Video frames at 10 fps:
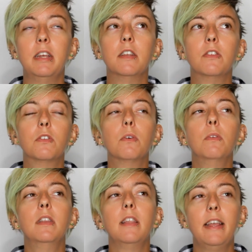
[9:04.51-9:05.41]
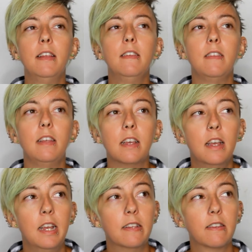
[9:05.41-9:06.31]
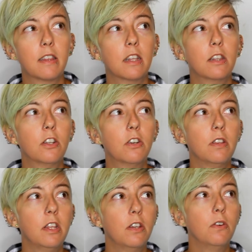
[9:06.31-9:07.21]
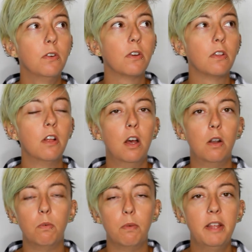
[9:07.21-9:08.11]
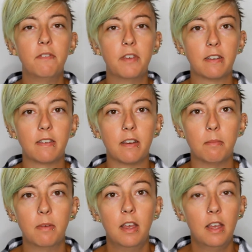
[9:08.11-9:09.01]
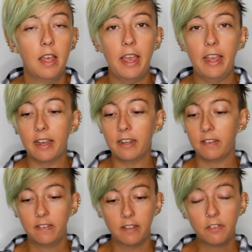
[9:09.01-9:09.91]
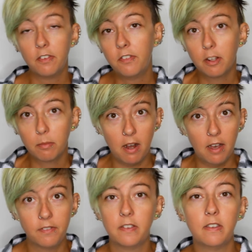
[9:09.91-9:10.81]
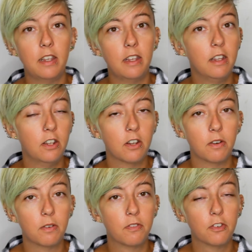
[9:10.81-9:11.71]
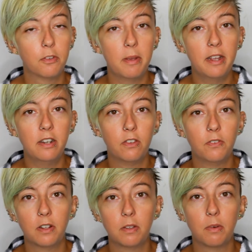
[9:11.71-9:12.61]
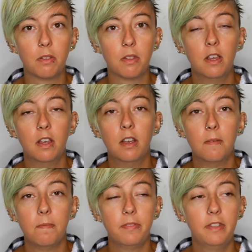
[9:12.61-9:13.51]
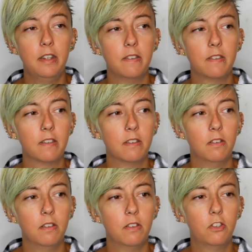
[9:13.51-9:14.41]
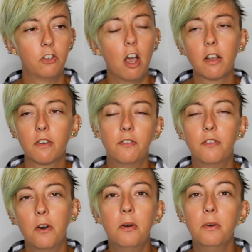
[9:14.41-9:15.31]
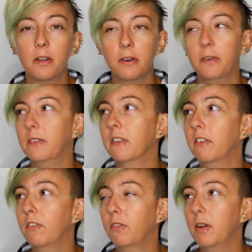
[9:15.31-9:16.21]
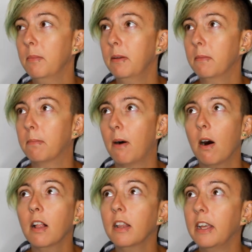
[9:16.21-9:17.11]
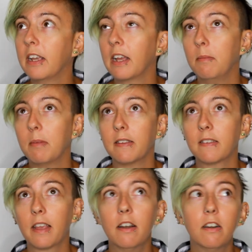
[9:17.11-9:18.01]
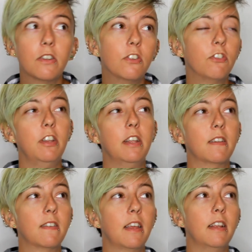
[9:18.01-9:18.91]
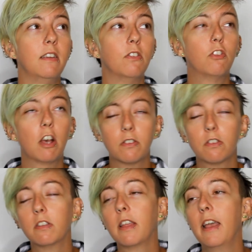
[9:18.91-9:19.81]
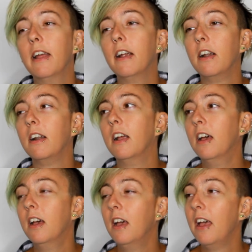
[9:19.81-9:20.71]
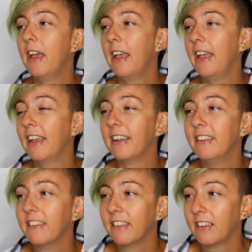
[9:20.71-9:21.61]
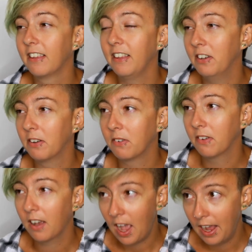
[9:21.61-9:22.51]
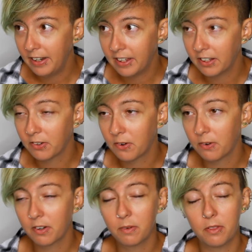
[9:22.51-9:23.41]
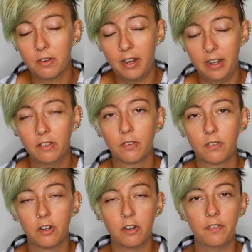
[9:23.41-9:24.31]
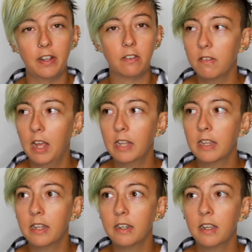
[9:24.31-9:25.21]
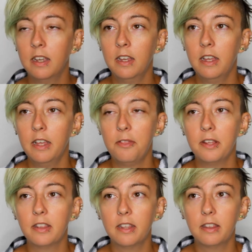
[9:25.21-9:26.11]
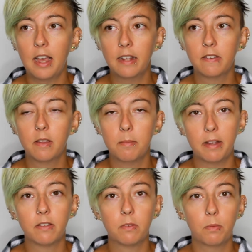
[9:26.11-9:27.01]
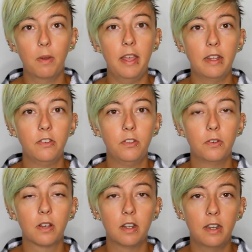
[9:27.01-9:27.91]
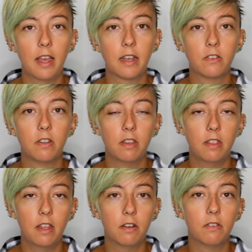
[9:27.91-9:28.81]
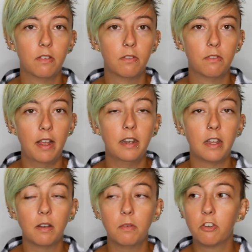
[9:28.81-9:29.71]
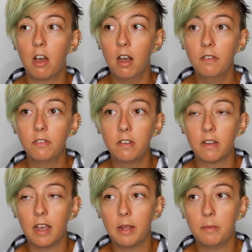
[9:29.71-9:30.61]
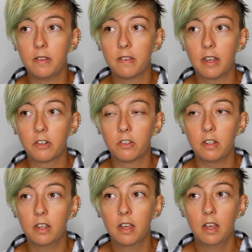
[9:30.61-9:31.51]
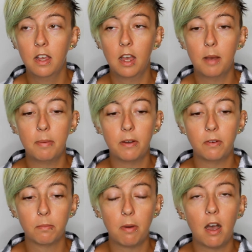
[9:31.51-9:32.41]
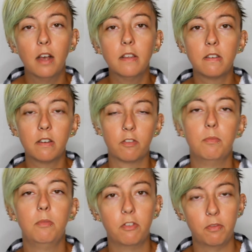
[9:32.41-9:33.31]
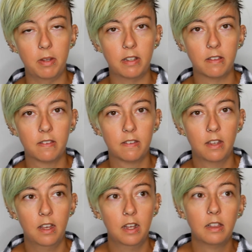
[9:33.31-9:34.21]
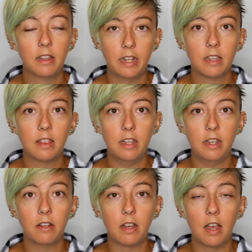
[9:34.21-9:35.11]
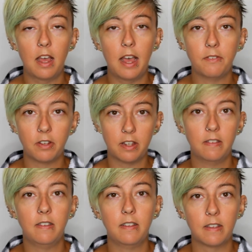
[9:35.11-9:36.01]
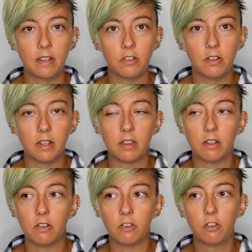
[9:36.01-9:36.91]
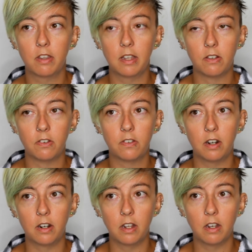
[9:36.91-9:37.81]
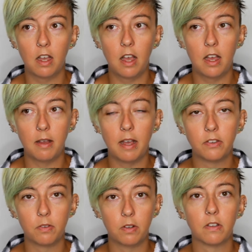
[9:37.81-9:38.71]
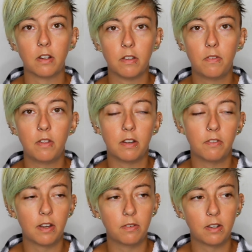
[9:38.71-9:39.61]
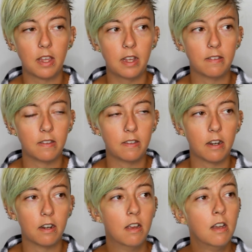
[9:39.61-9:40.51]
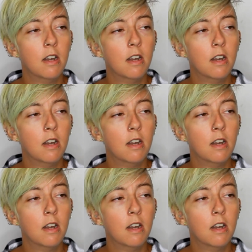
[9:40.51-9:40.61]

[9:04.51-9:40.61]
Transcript: It is so lazy. It's like they literally Google rape victim and self-fulfilling prophecy, you know, first page is filled with these stock photos of women bawling and mascara streaks and tousled hair and, you know, hiding in a corner with her hands over her face. And then think that that's the best way to connect their writing, which oftentimes is actually about positive movements like the advocacy center that they're that they're starting uh, as a result of the unfounded cases here.